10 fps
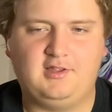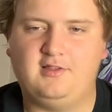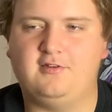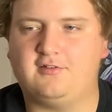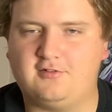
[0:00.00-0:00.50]

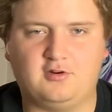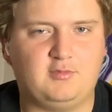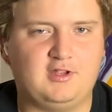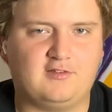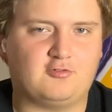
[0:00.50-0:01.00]
There's still going to
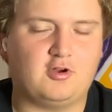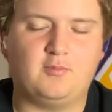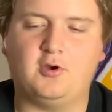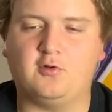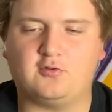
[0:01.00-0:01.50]
be Instagram
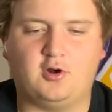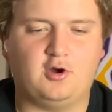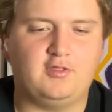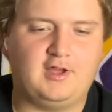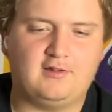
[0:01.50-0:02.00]
posts, all
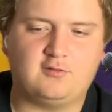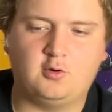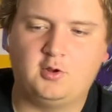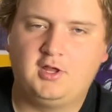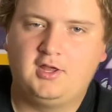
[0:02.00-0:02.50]
of that.
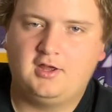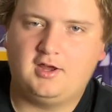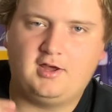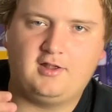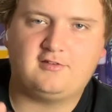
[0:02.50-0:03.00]
So
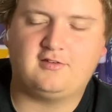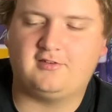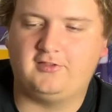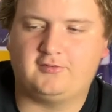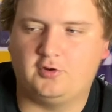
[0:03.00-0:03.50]
to
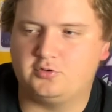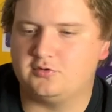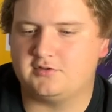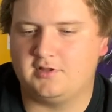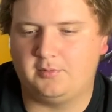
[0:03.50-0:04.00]
see the
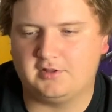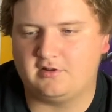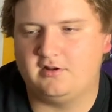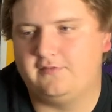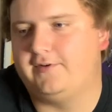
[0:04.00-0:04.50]
socials, they'll be at the
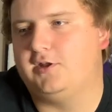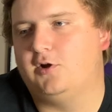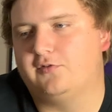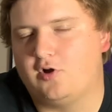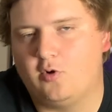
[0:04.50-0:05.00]
end of the
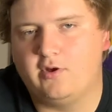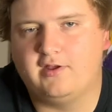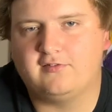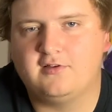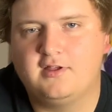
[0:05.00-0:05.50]
video as
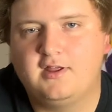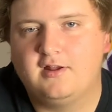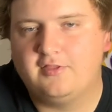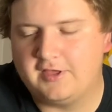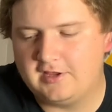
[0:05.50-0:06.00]
always.
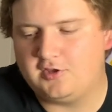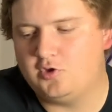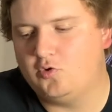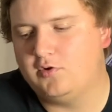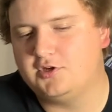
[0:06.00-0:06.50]
Thank
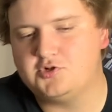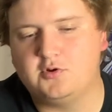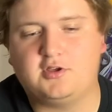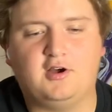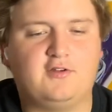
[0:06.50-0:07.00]
you. Enjoy
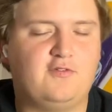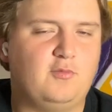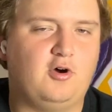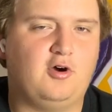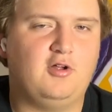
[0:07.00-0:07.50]
college
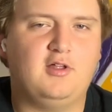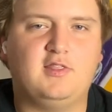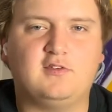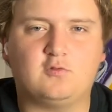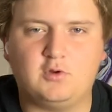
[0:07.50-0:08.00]
football
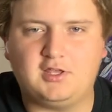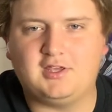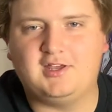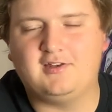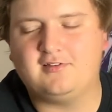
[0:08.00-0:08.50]
this
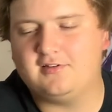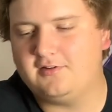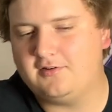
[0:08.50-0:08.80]
weekend.